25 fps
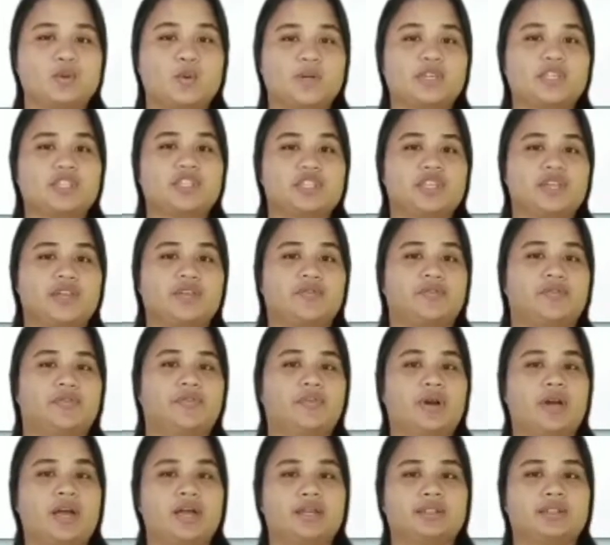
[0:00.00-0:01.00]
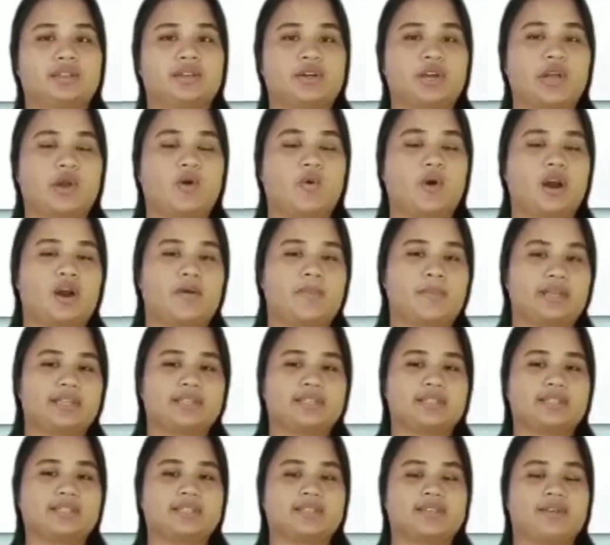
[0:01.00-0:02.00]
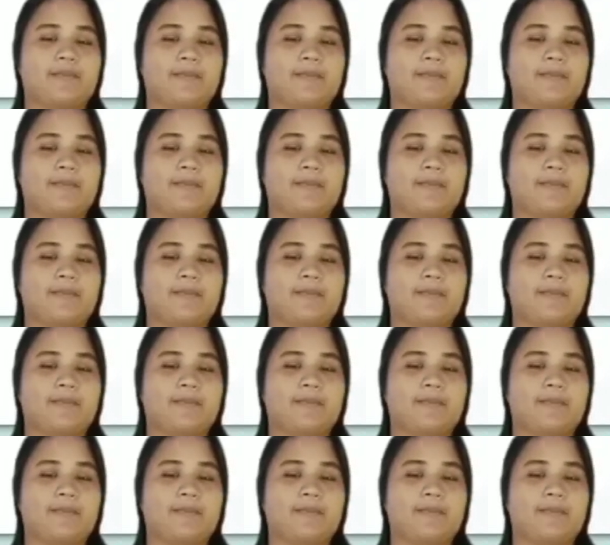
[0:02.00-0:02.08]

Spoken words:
achieve the requirements.